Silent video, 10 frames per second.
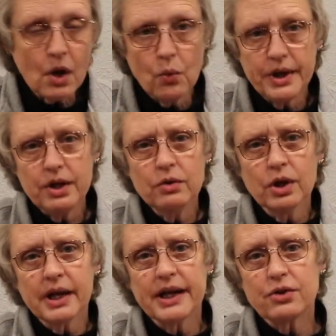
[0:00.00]
when you
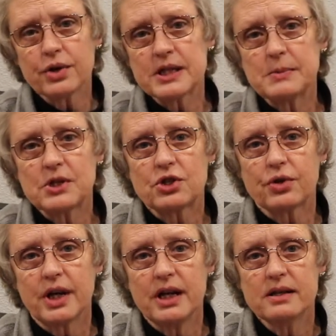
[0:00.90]
look at Christmas
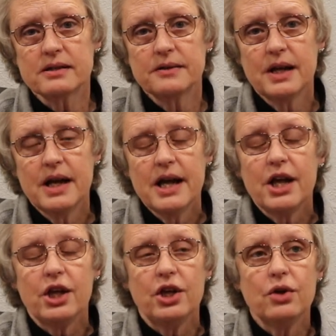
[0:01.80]
trees,
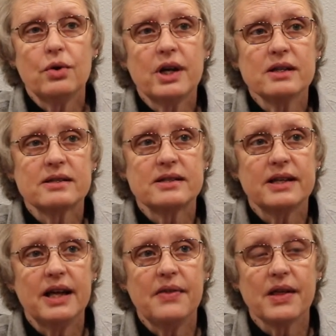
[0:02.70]
you can
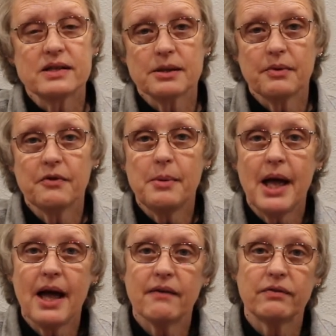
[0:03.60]
see that some of them
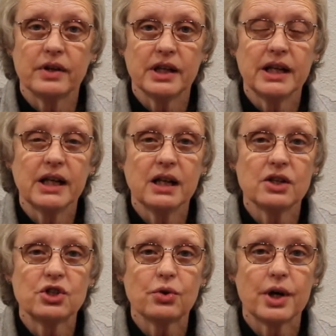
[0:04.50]
have little
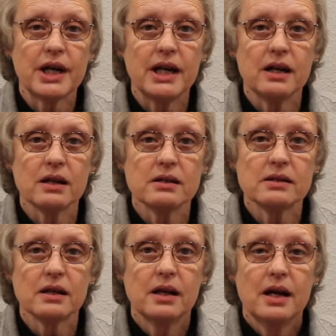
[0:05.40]
short needles,